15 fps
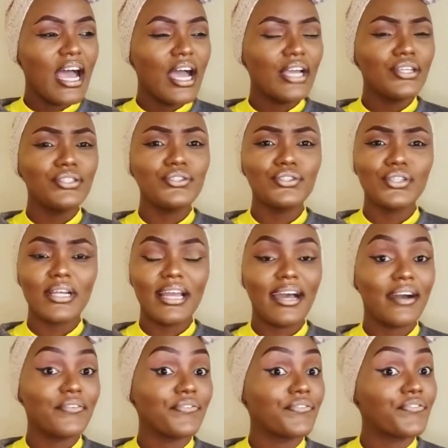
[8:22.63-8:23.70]
you should
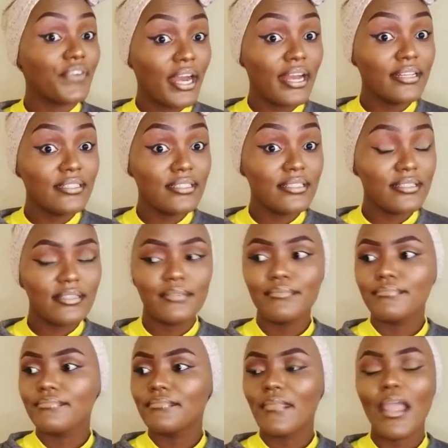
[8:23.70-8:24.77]
have friends,
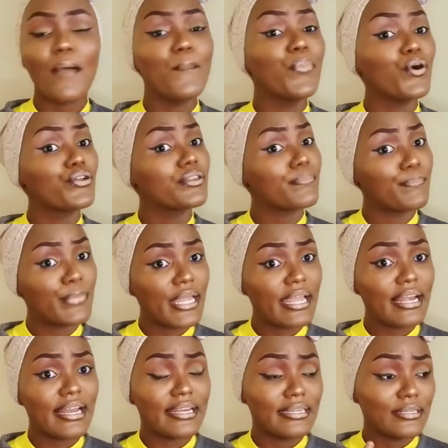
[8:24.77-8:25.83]
both
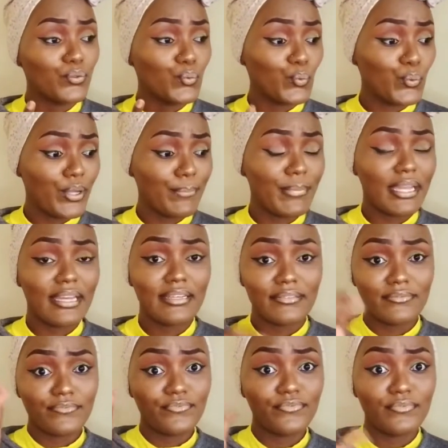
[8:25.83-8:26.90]
male and
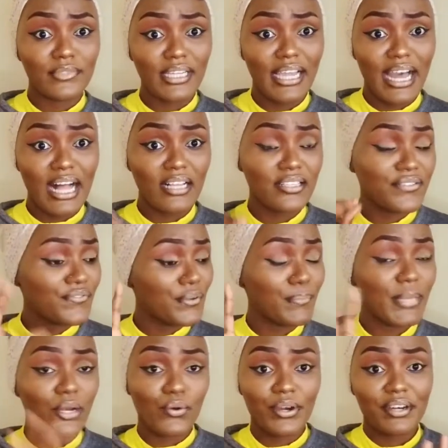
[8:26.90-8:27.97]
women, girls,
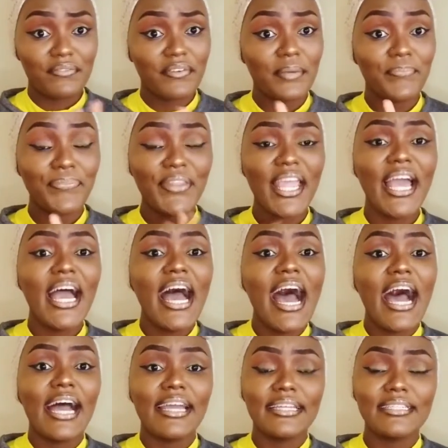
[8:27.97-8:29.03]
female, whatever.
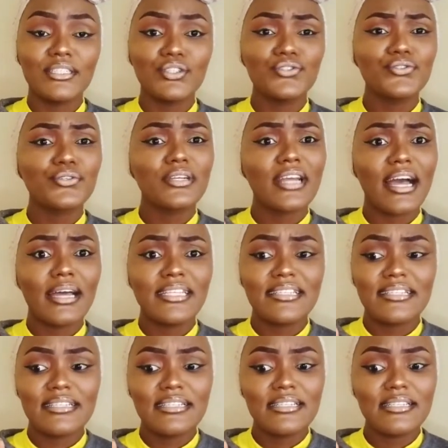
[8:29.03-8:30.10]
And you should at
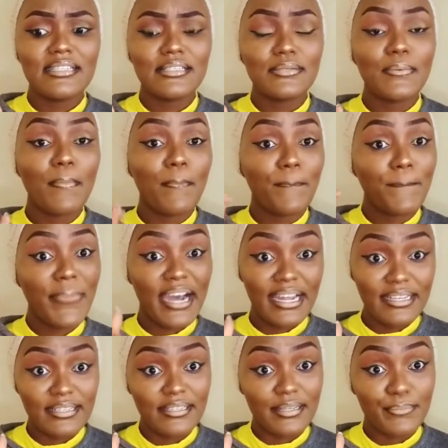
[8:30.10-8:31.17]
least party
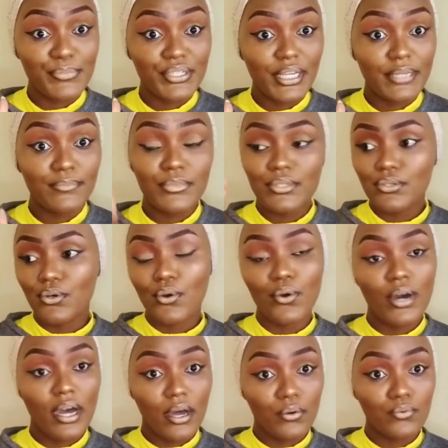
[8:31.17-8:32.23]
sometimes, go
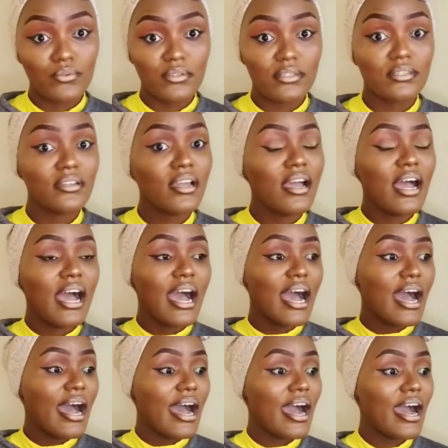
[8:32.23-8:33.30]
out,
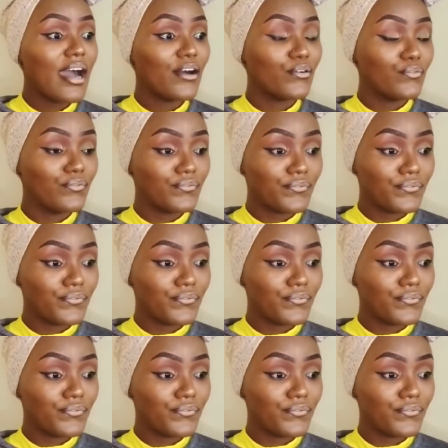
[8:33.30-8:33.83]
have